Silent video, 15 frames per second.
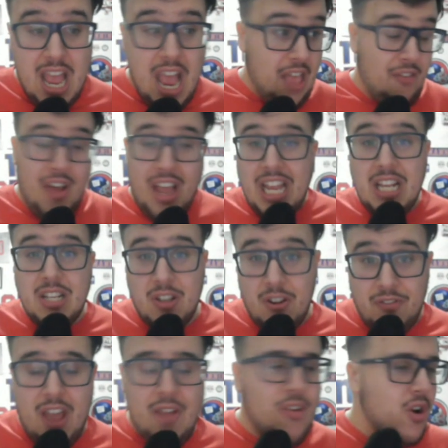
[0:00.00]
And the Vikings are
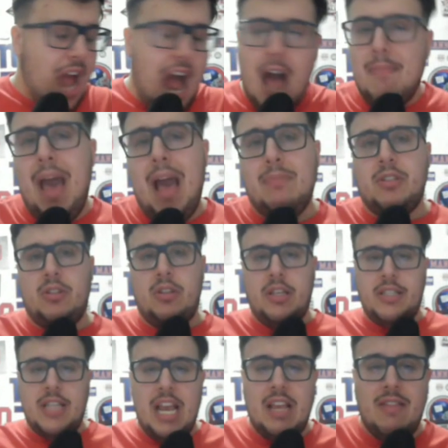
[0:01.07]
favored. I'm absolutely
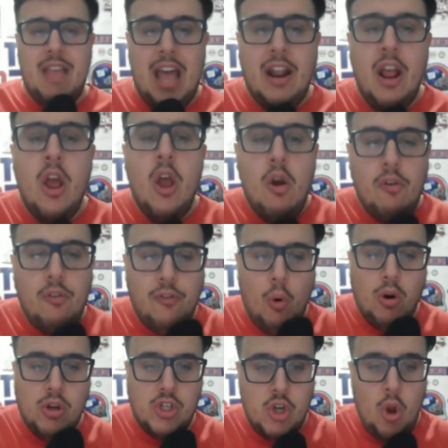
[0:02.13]
taking that
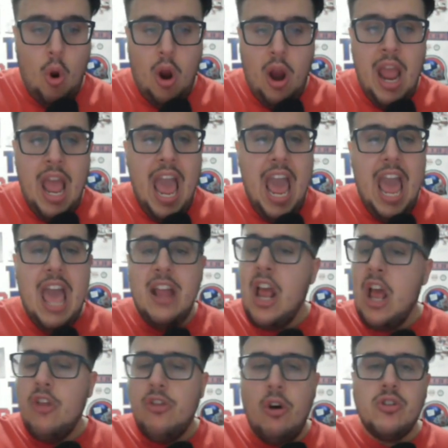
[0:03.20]
for sure. And
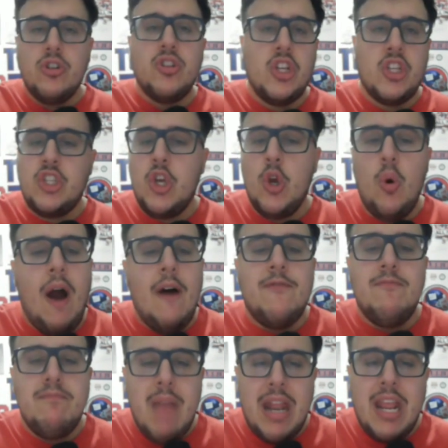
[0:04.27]
those are just 2 of
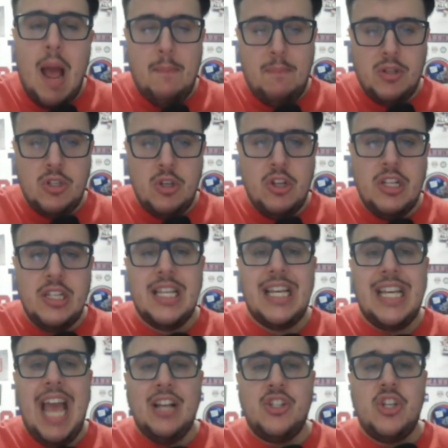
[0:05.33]
many opportunities to
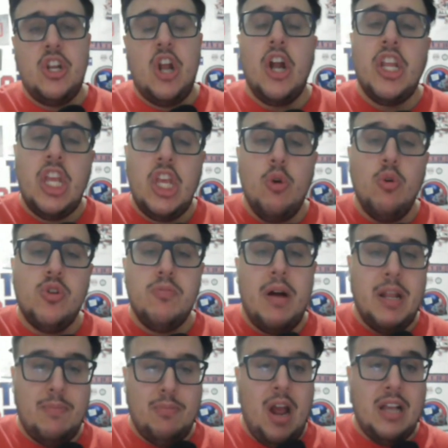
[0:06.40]
cash in on huge
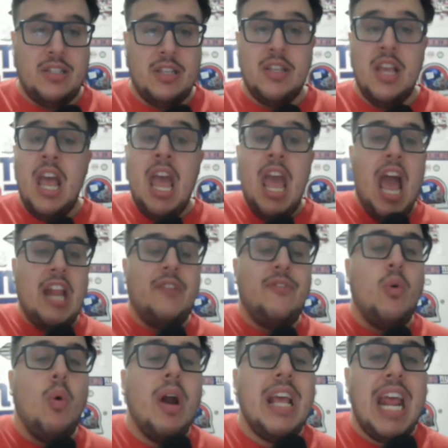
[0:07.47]
money prizes. And if
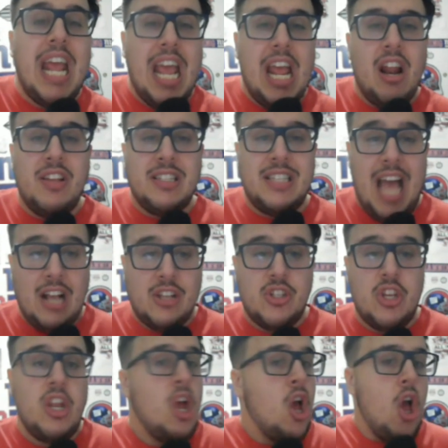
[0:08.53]
you want to get in on this
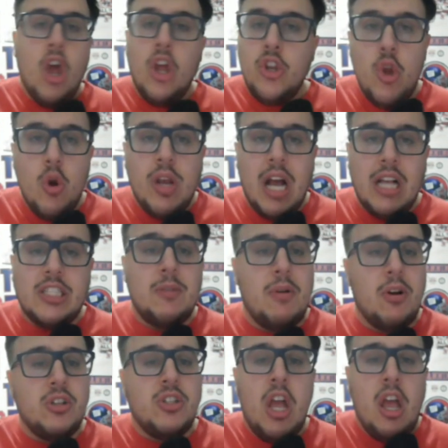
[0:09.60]
action, new
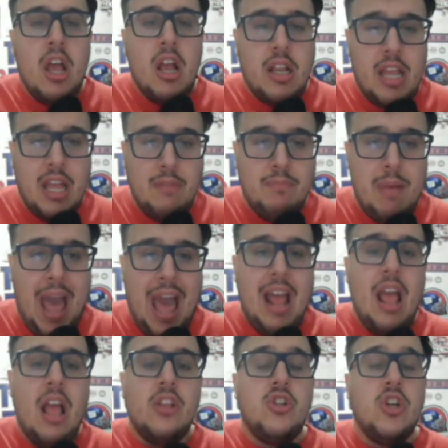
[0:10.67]
customers can bet
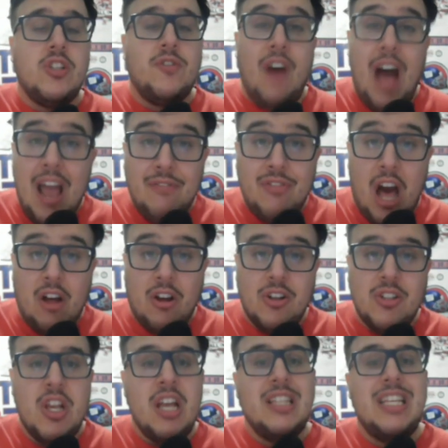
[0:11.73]
just
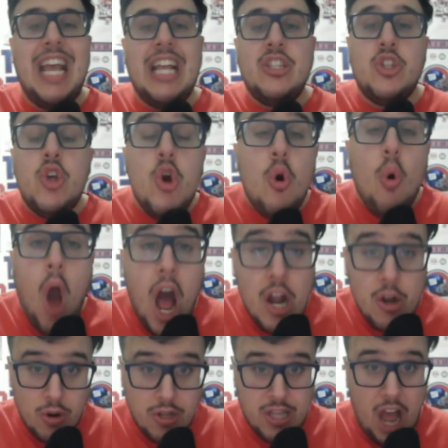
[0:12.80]
$5 to get
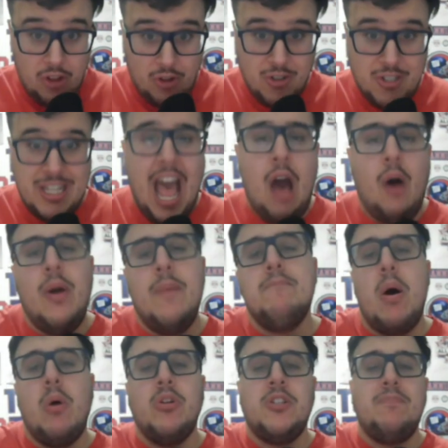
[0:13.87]
$200 now in
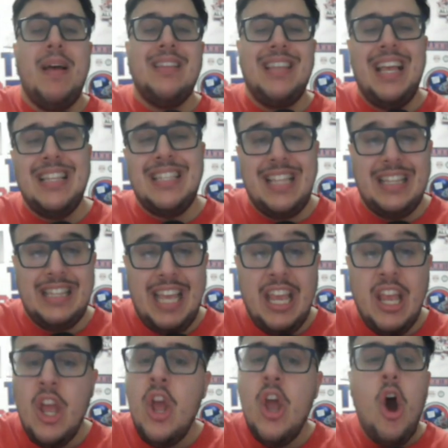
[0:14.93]
bonus bets instantly.
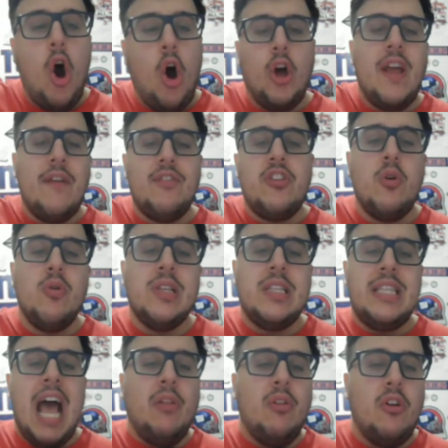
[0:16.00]
All you have to do is
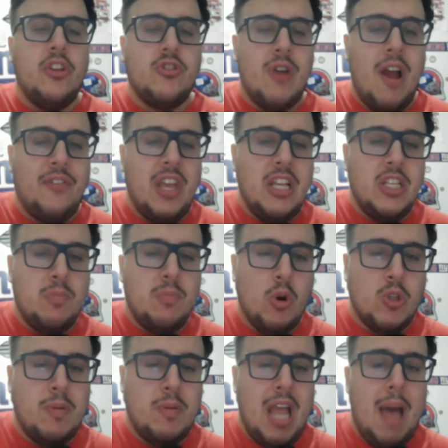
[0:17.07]
download the DraftKings
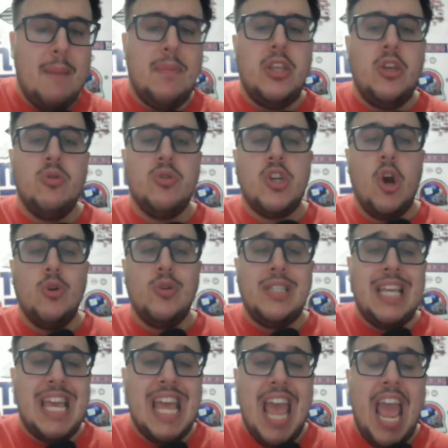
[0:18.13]
Sportsbook app and use code
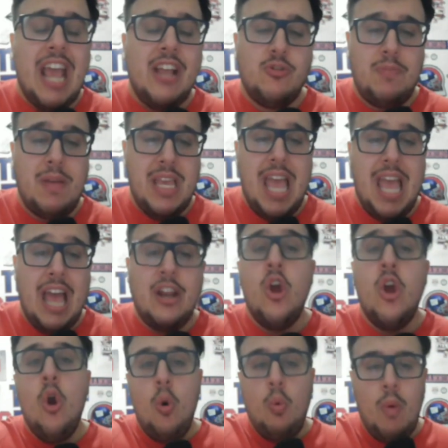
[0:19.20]
THPN
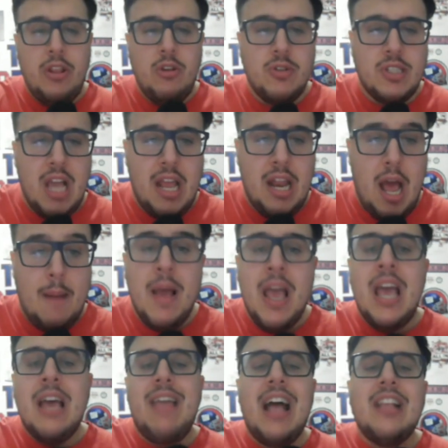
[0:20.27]
when you sign up.
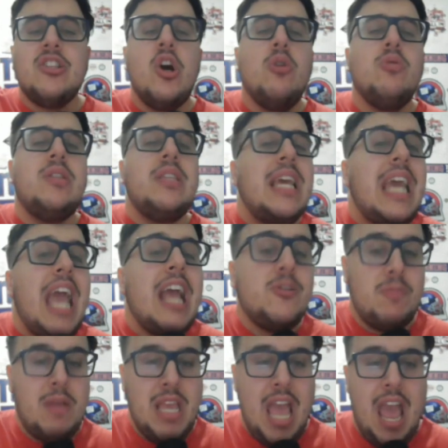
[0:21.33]
That's code
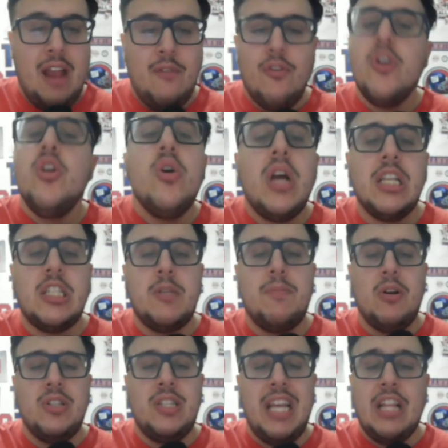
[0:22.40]
THPN for new
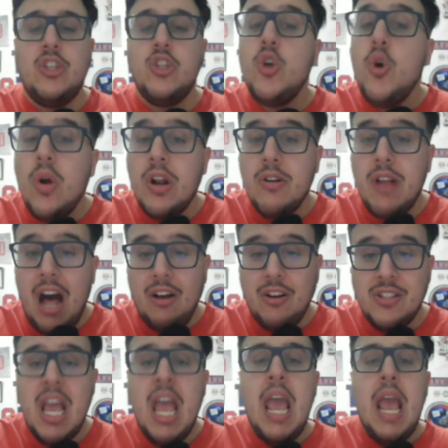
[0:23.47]
customers to get
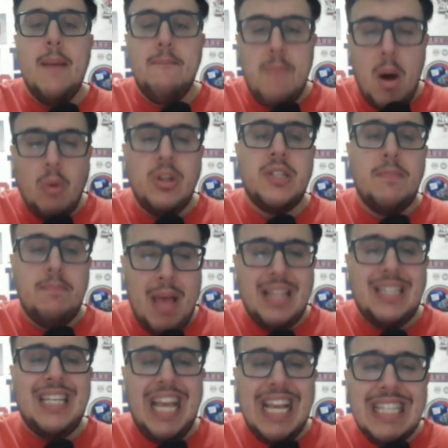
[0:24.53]
$200 in bonus
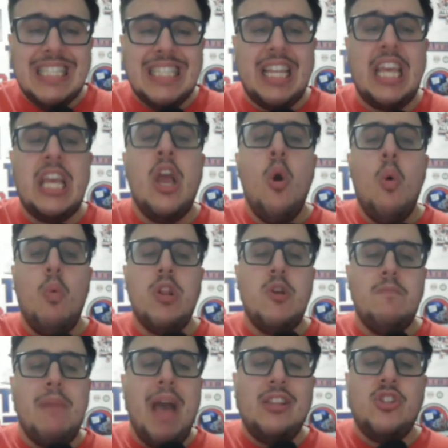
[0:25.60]
bets instantly when you
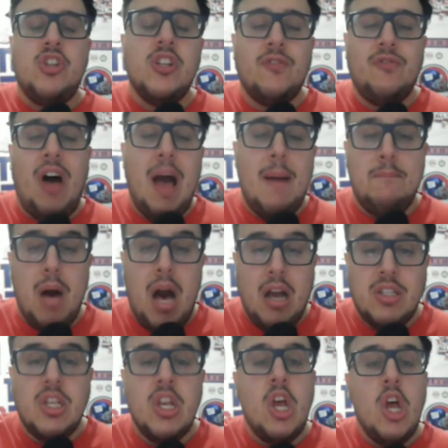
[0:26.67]
bet just
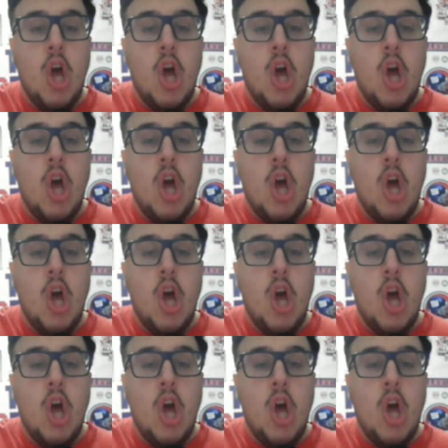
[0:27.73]
$5.